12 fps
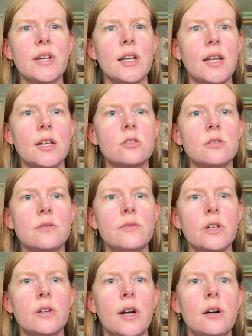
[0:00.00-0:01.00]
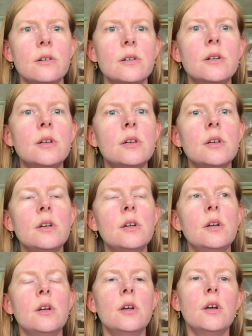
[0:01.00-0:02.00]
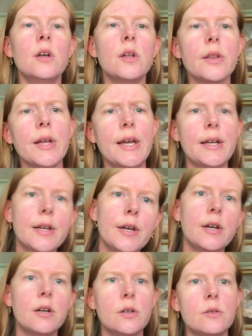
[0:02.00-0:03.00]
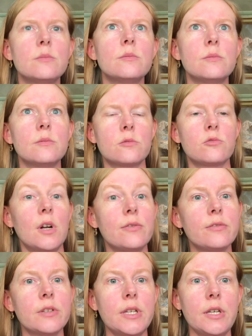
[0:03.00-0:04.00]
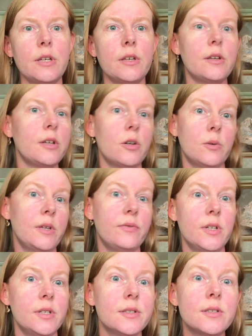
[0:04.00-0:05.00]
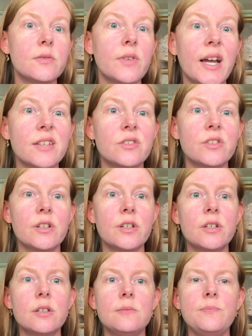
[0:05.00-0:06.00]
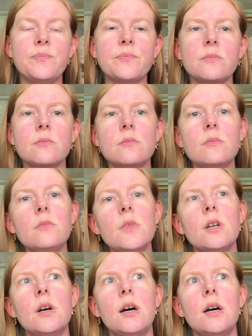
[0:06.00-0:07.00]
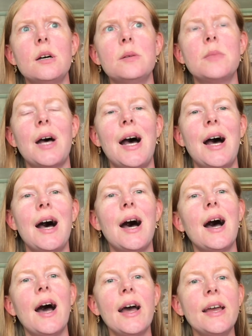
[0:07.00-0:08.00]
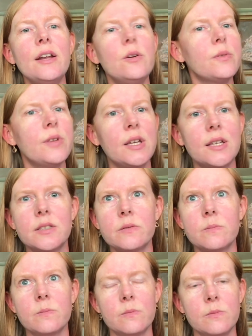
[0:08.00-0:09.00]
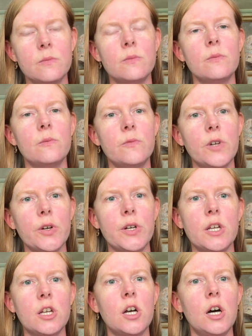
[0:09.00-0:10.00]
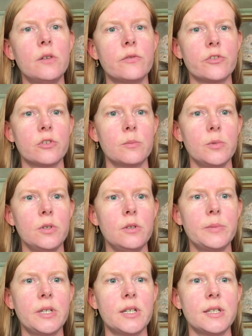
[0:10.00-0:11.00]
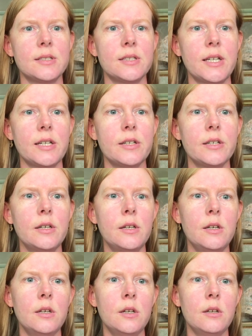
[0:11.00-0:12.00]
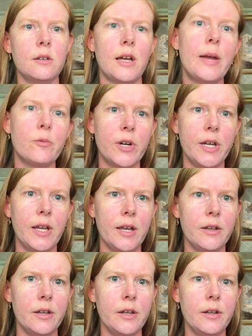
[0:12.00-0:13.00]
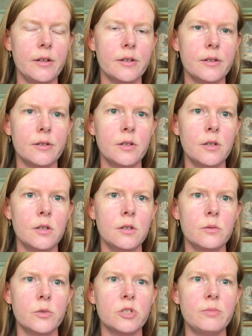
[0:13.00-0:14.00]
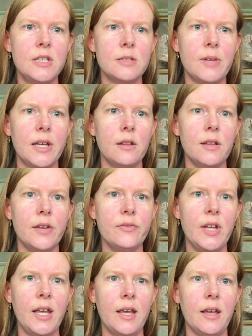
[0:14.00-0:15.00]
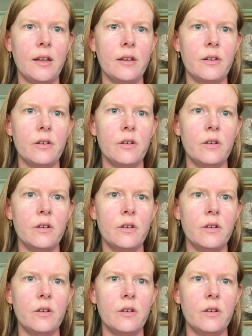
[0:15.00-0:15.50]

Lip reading: can actually figure out like roughly, you know, if it is faster. I don't think it's very comfortable because like I'm right-handed, which means my left hand